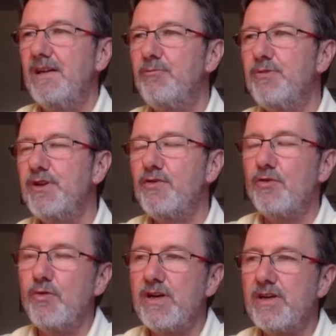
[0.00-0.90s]
And bring your
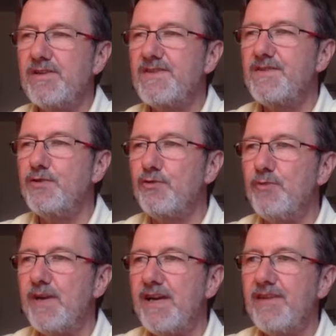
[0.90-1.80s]
awareness to your
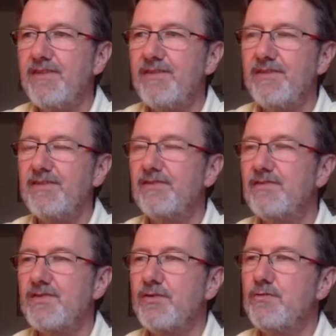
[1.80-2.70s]
breath.
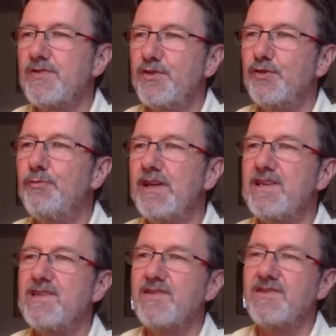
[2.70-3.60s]
It's always a good
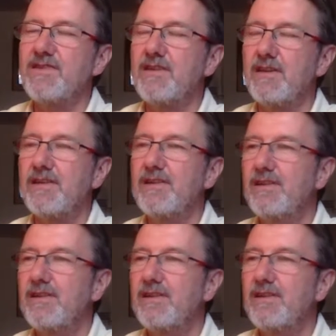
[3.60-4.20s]
place to start.